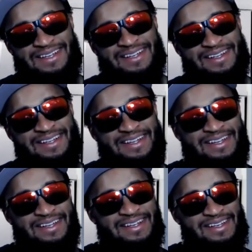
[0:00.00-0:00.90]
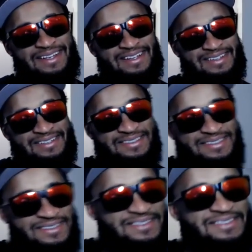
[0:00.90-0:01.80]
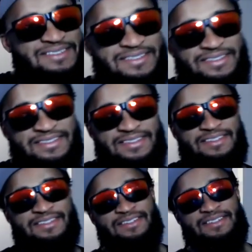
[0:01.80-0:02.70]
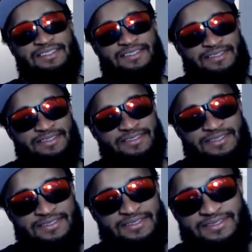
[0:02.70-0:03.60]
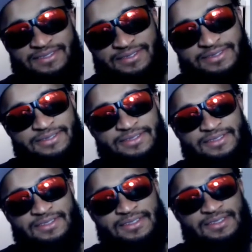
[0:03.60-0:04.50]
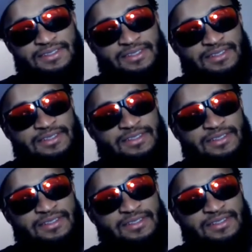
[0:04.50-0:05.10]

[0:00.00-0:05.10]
The person shown says nothing.